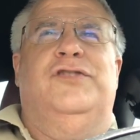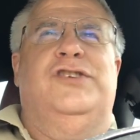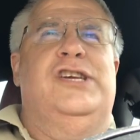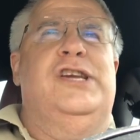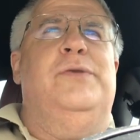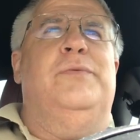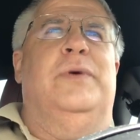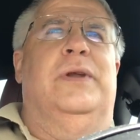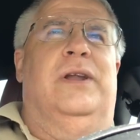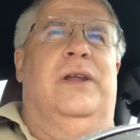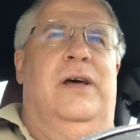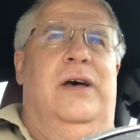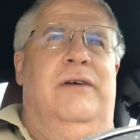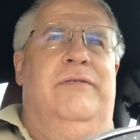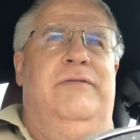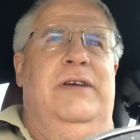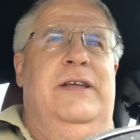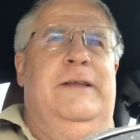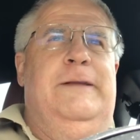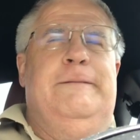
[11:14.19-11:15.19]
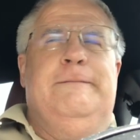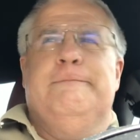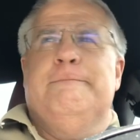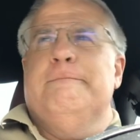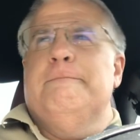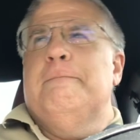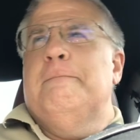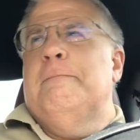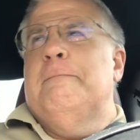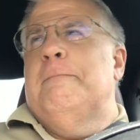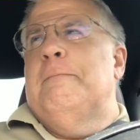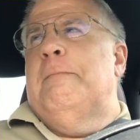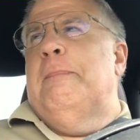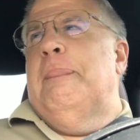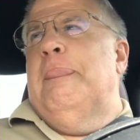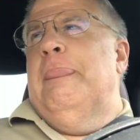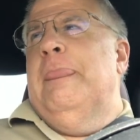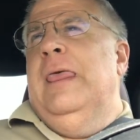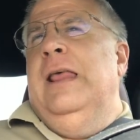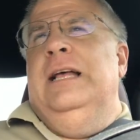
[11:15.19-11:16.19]
She would love it.
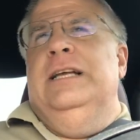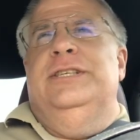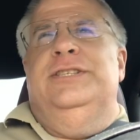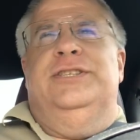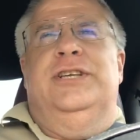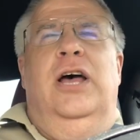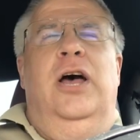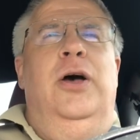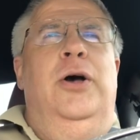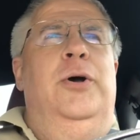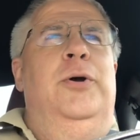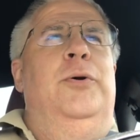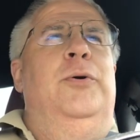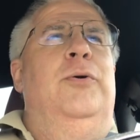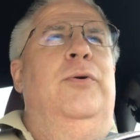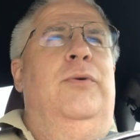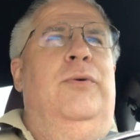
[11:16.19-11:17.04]
So